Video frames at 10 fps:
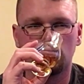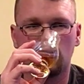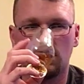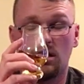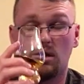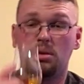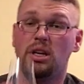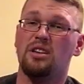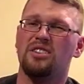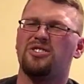Yeah, the
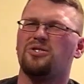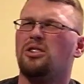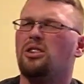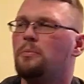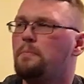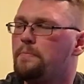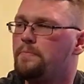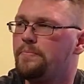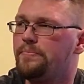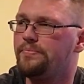peat is strong.
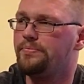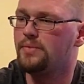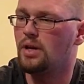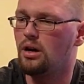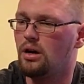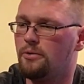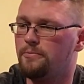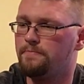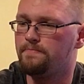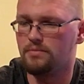
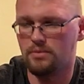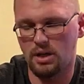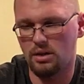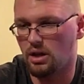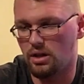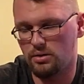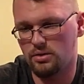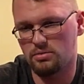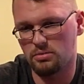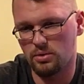Yeah, leather,
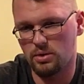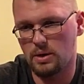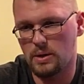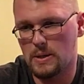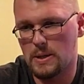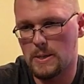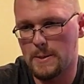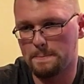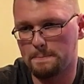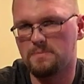smoke,
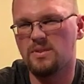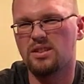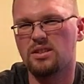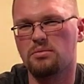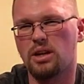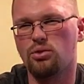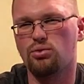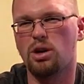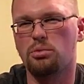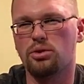some like
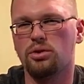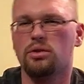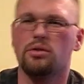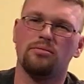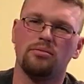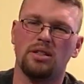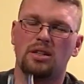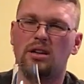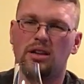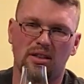rubber. That's
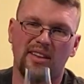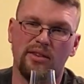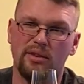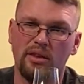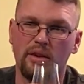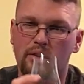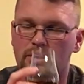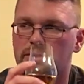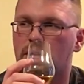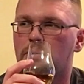kind of like leather though,
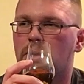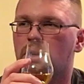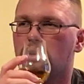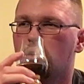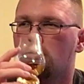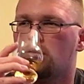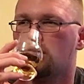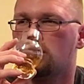same kind of note.